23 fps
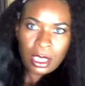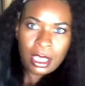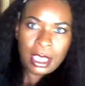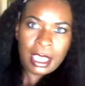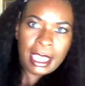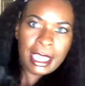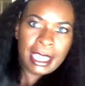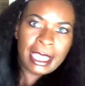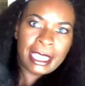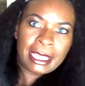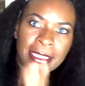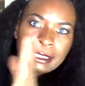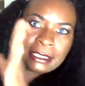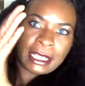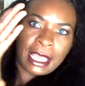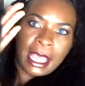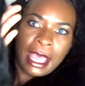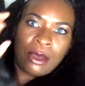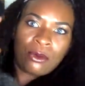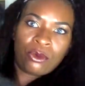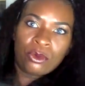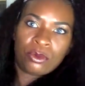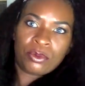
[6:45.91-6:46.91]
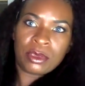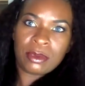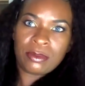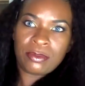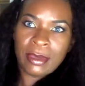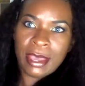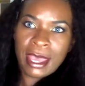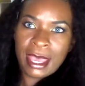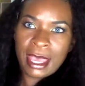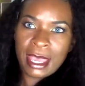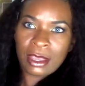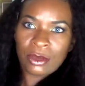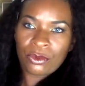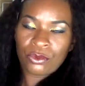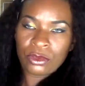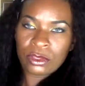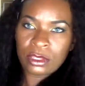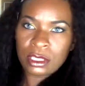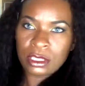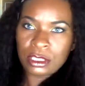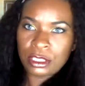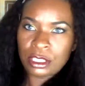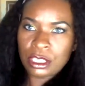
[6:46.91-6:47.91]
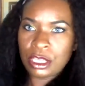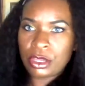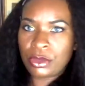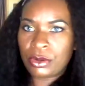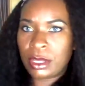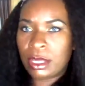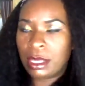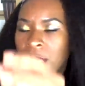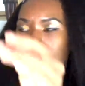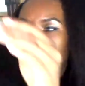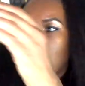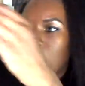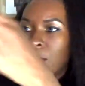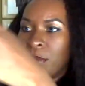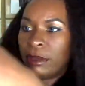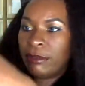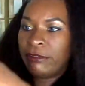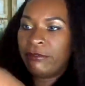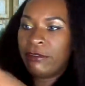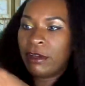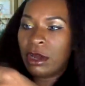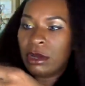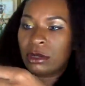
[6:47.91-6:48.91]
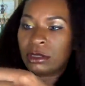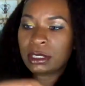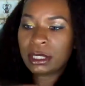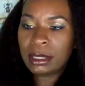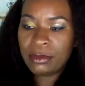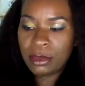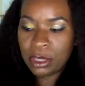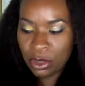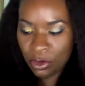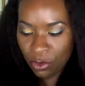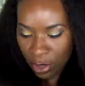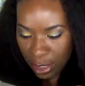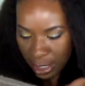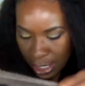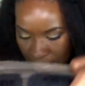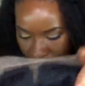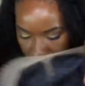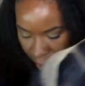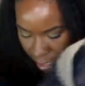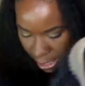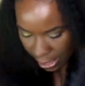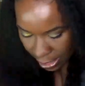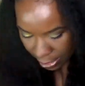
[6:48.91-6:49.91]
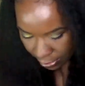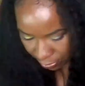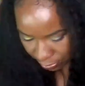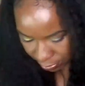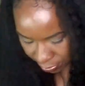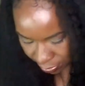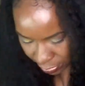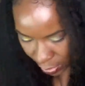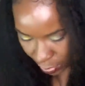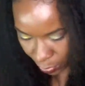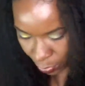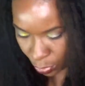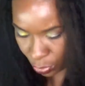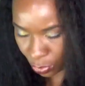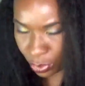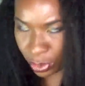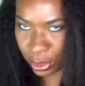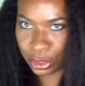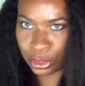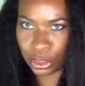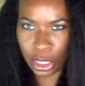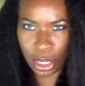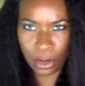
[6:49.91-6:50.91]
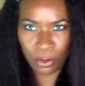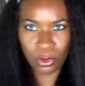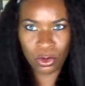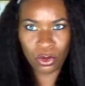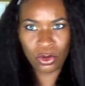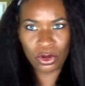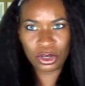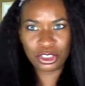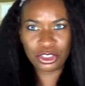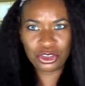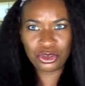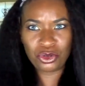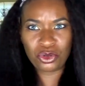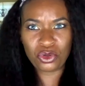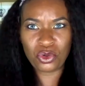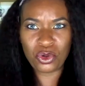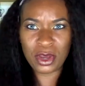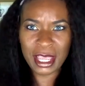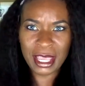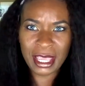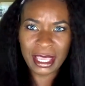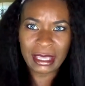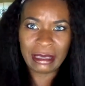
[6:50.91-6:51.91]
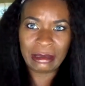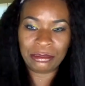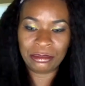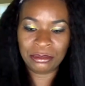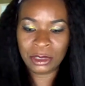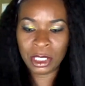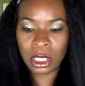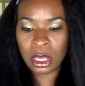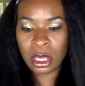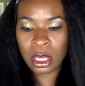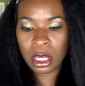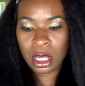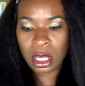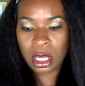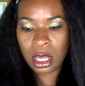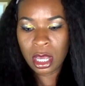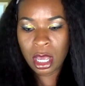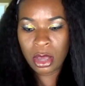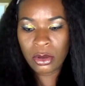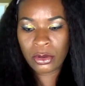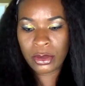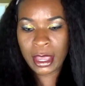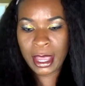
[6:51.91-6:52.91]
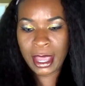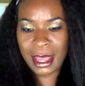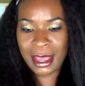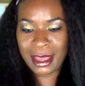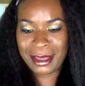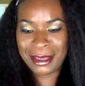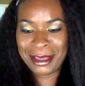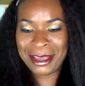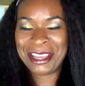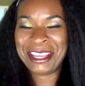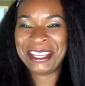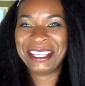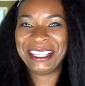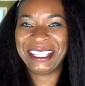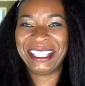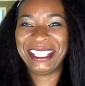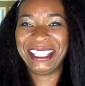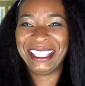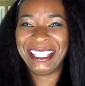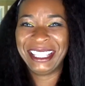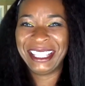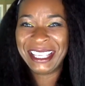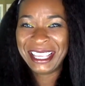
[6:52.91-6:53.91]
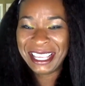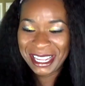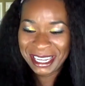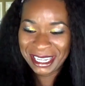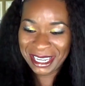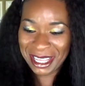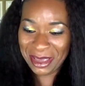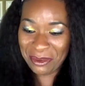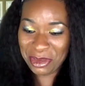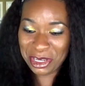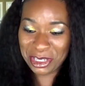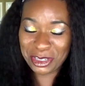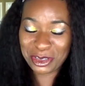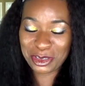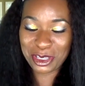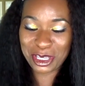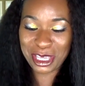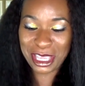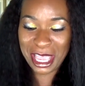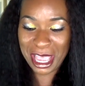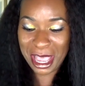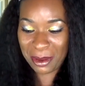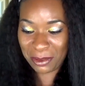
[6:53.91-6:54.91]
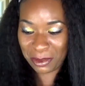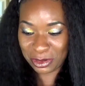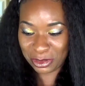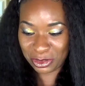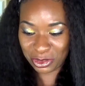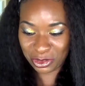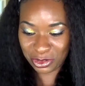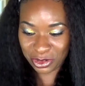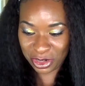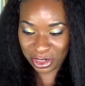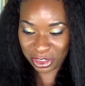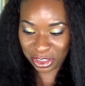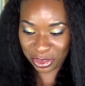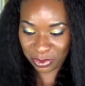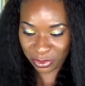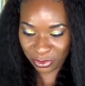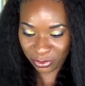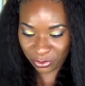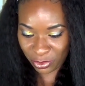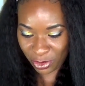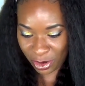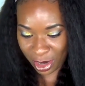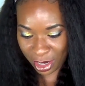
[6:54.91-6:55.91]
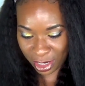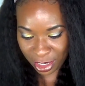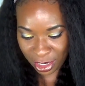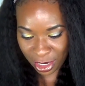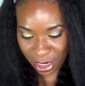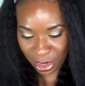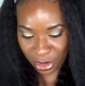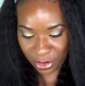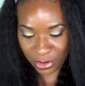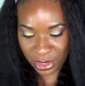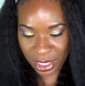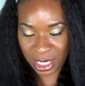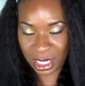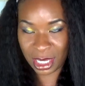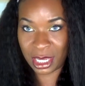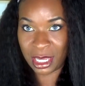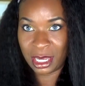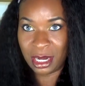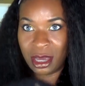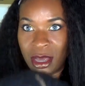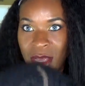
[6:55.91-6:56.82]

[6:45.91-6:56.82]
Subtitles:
And I will be back with this unit. But first, let me go ahead. I'm going too quick. Okay. Let me do the cap construction before I go in